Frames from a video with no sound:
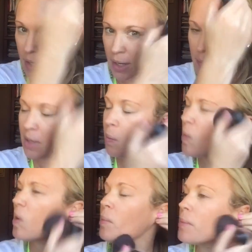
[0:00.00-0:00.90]
And I'm going to
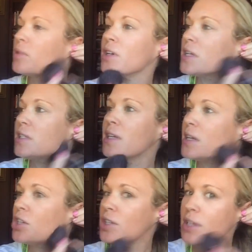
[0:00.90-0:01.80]
warm up just the
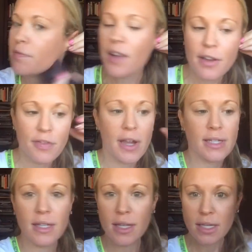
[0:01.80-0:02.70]
edges of my face.
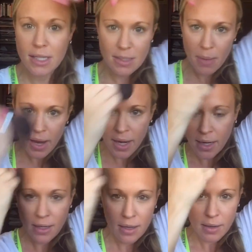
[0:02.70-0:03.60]
And this is
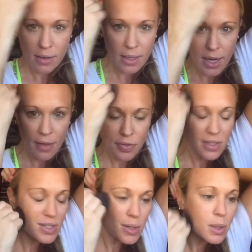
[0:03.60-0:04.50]
my get out the
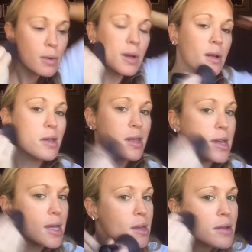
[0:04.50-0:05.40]
door
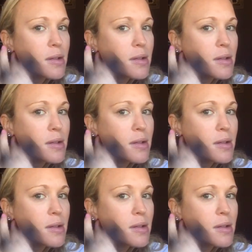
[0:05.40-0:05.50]
quickly,